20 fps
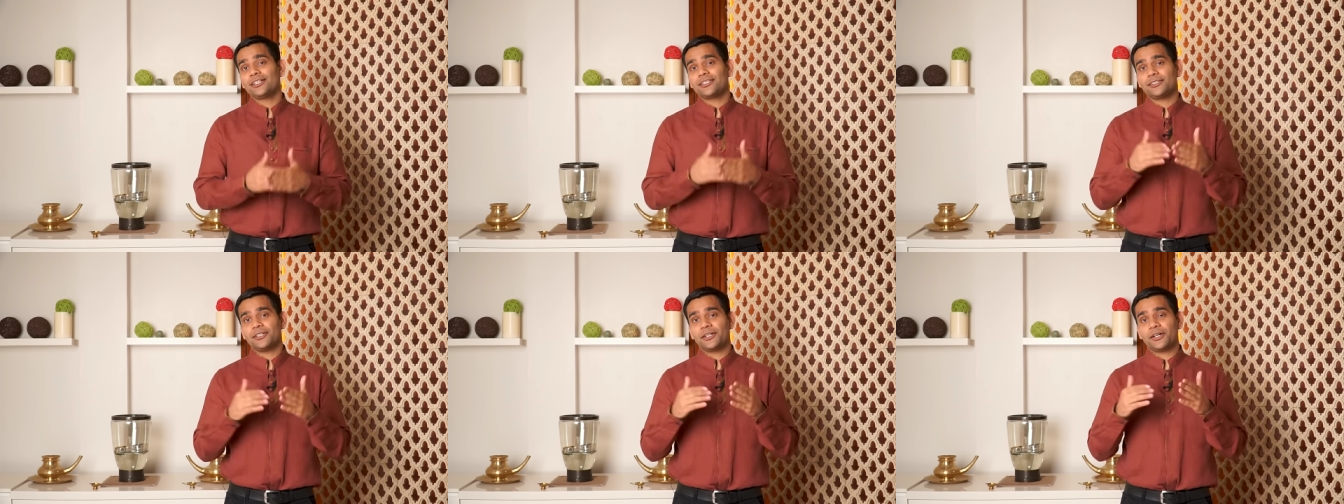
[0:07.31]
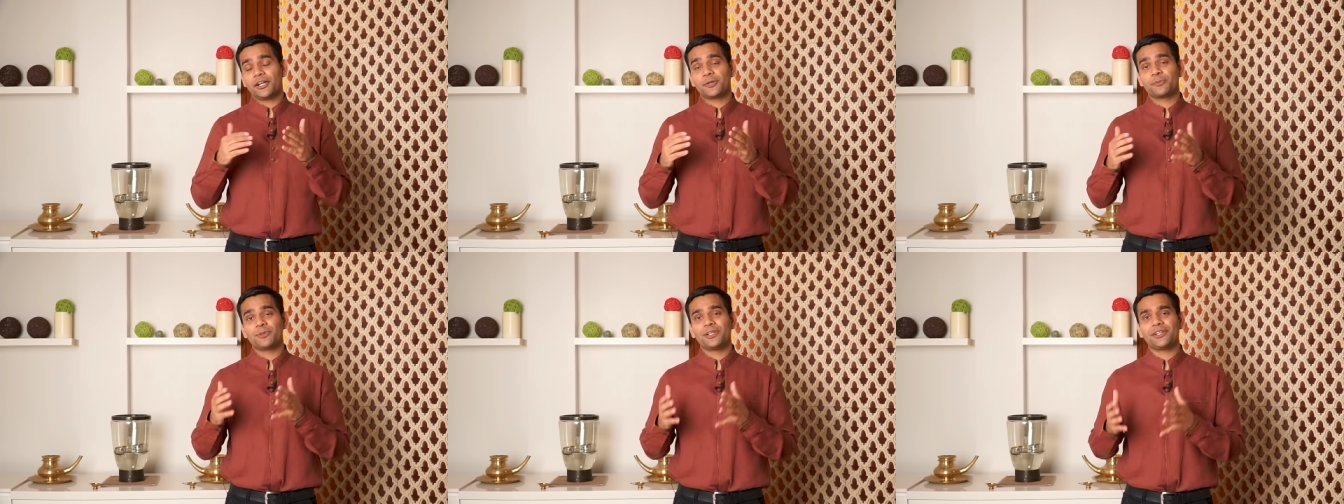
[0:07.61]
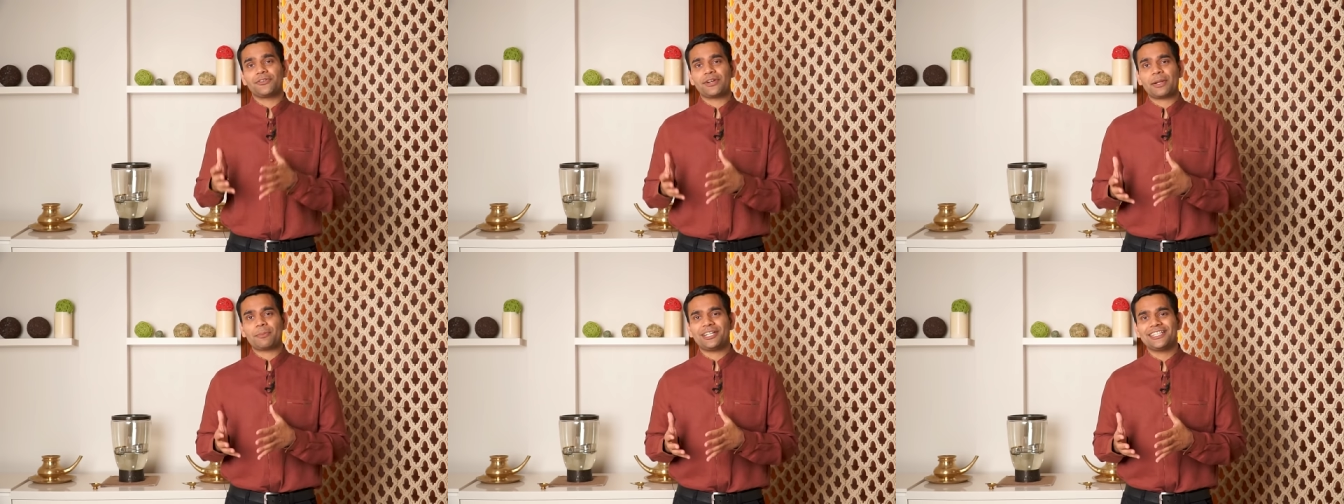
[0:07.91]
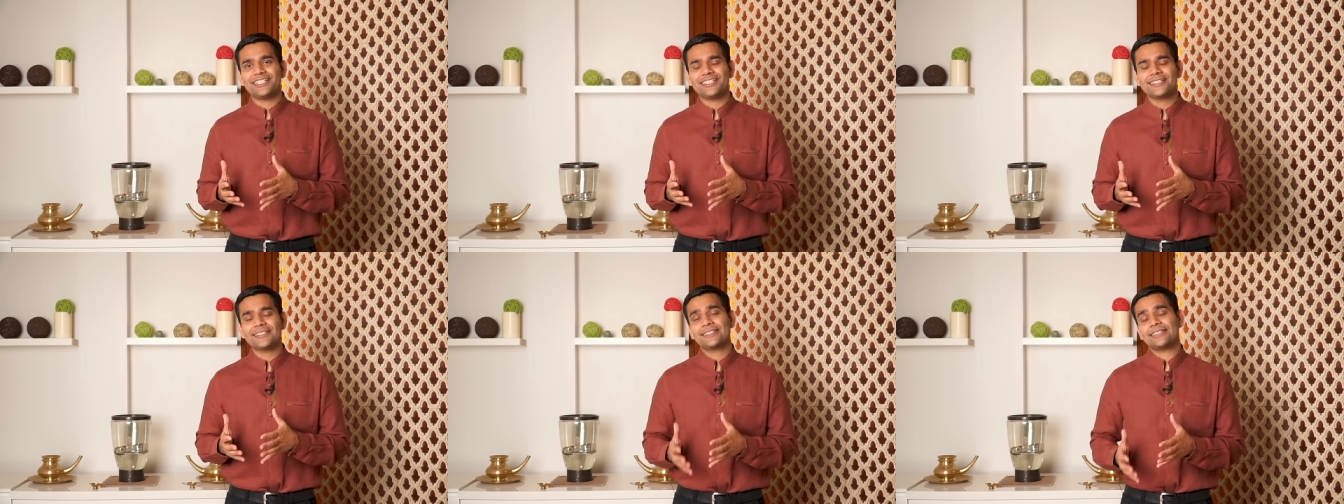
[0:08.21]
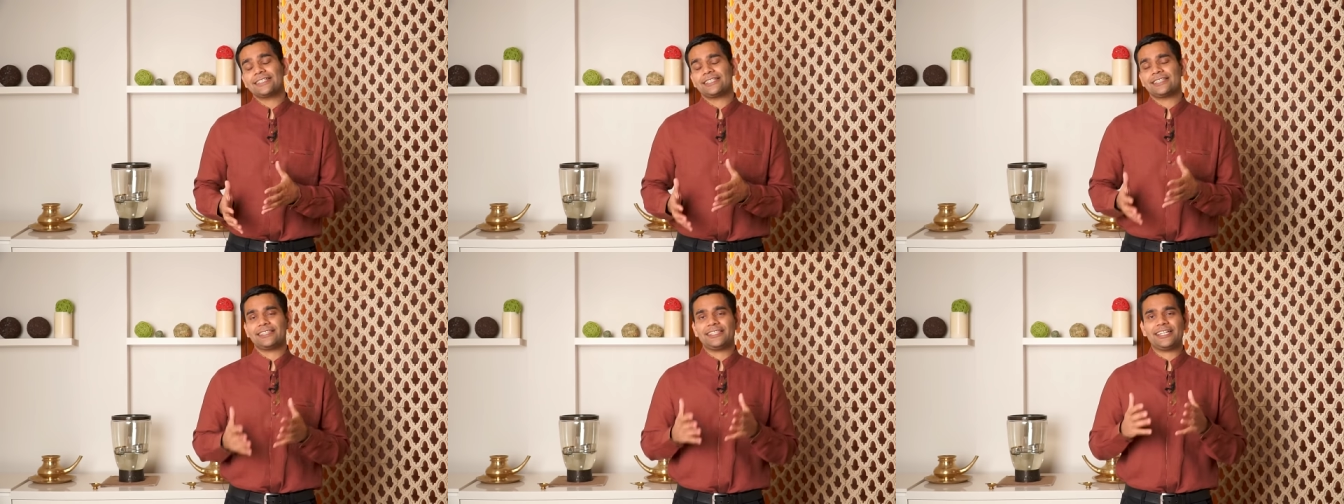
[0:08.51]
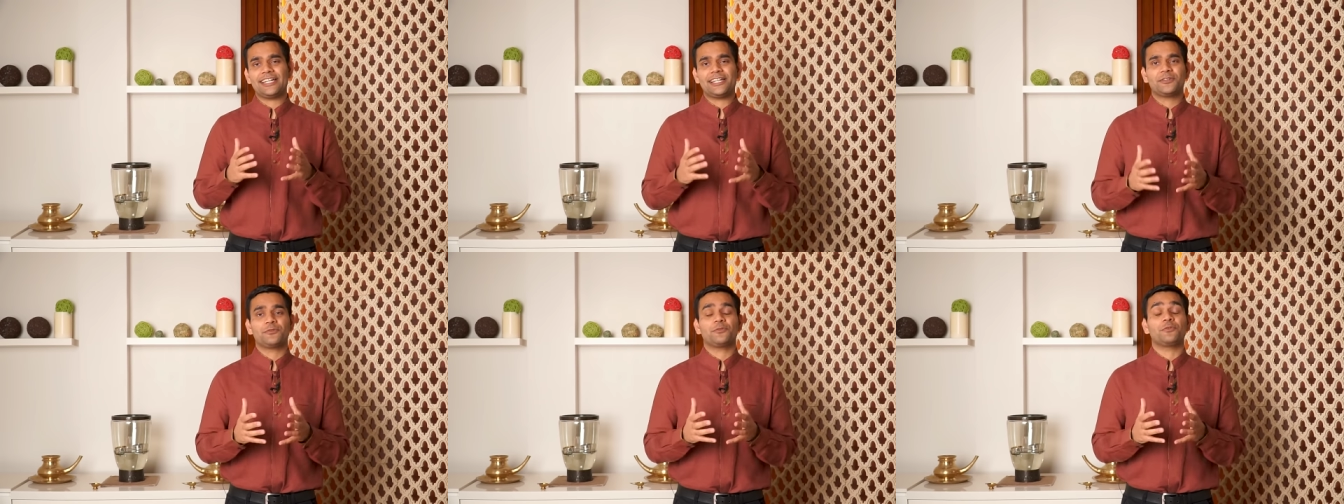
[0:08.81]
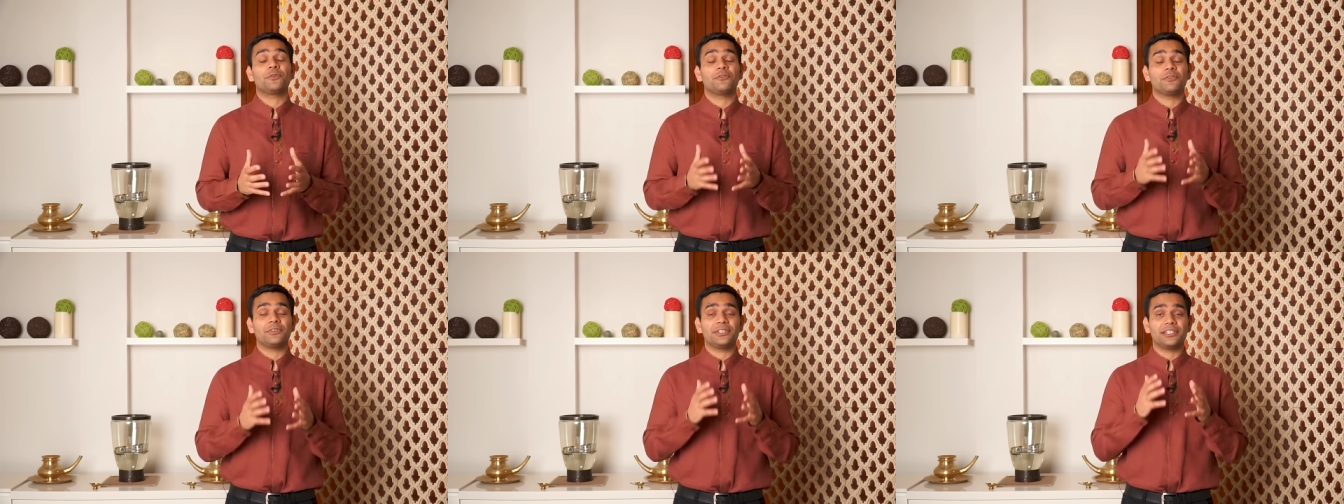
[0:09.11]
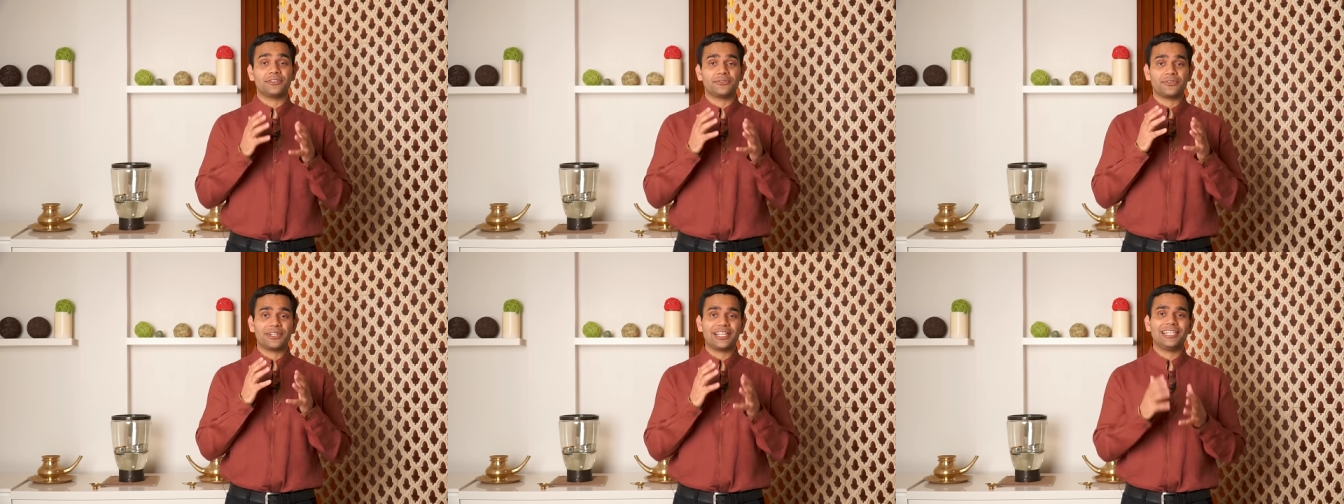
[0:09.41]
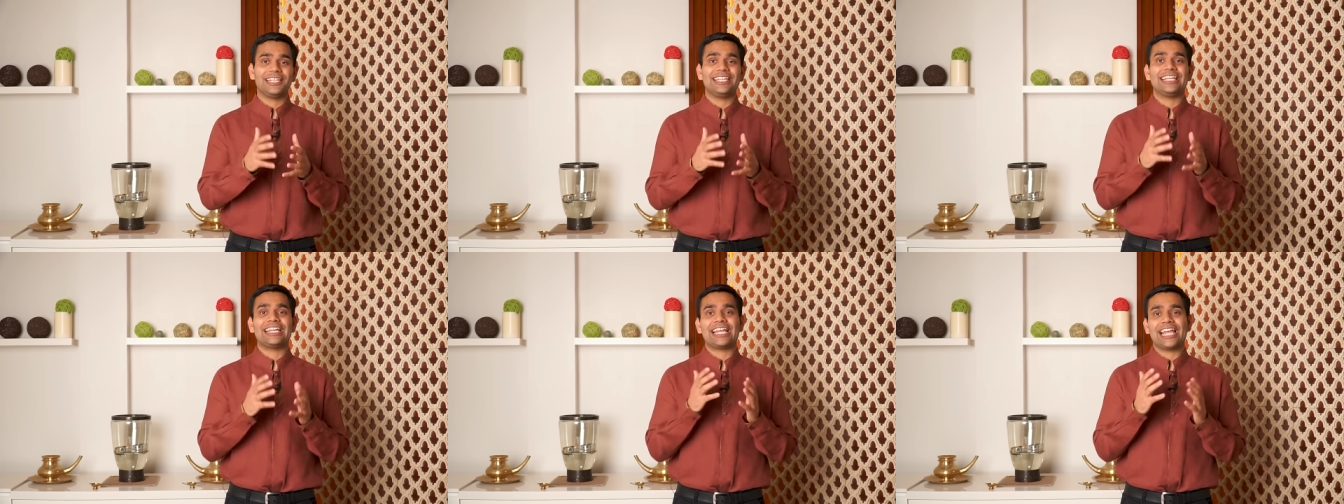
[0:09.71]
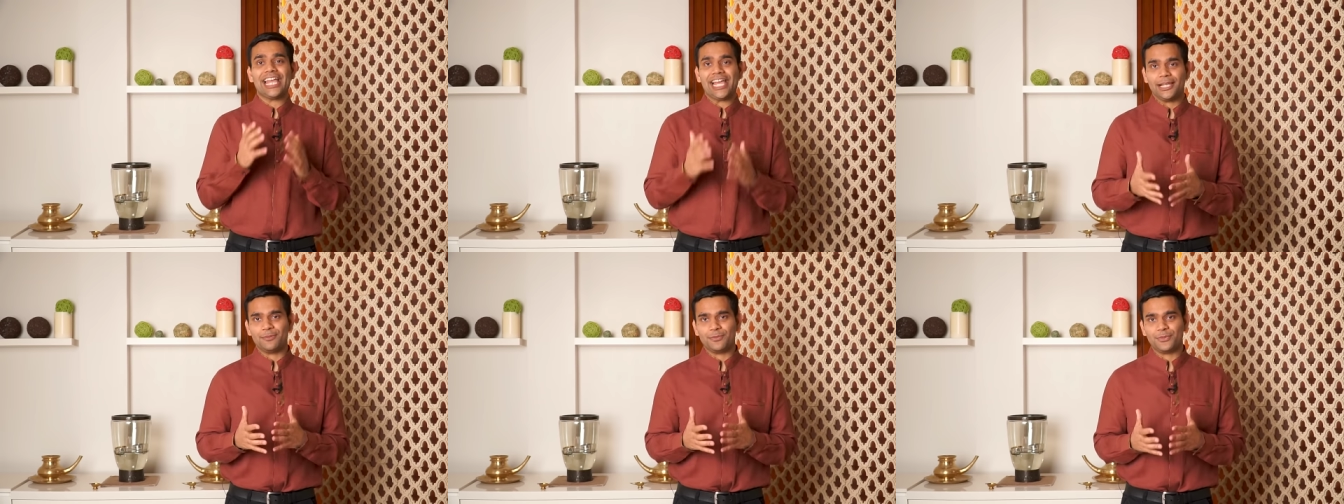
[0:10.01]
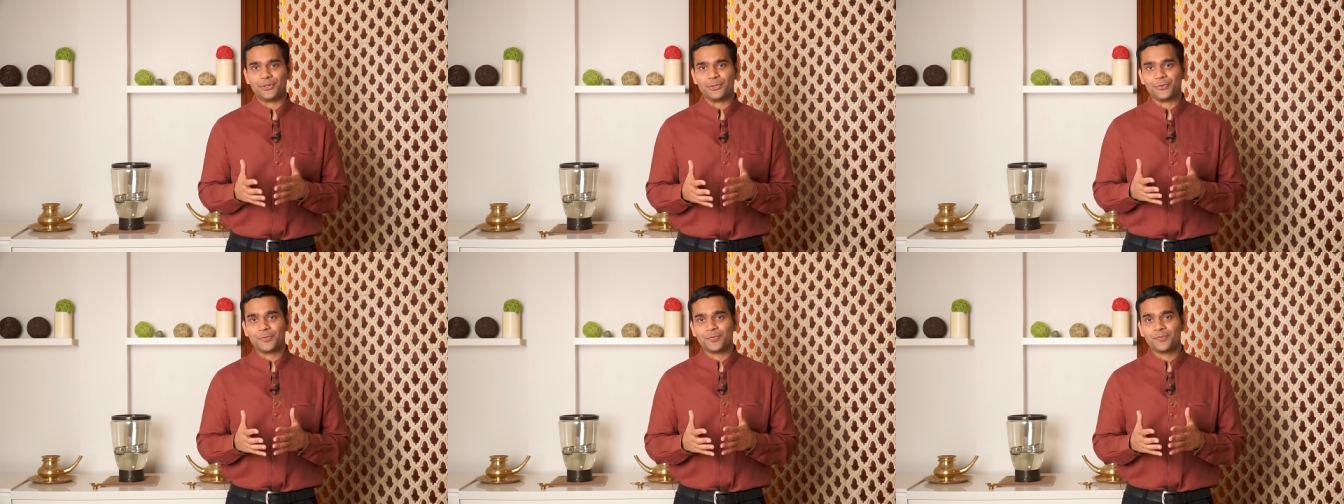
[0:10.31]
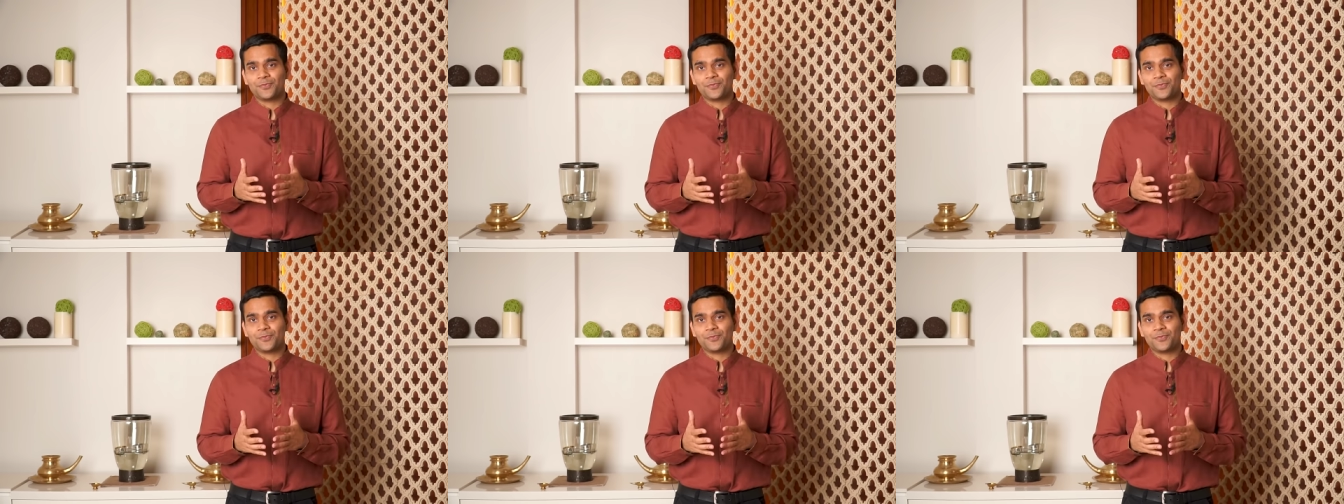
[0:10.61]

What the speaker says: the herbal remedies that will really help you.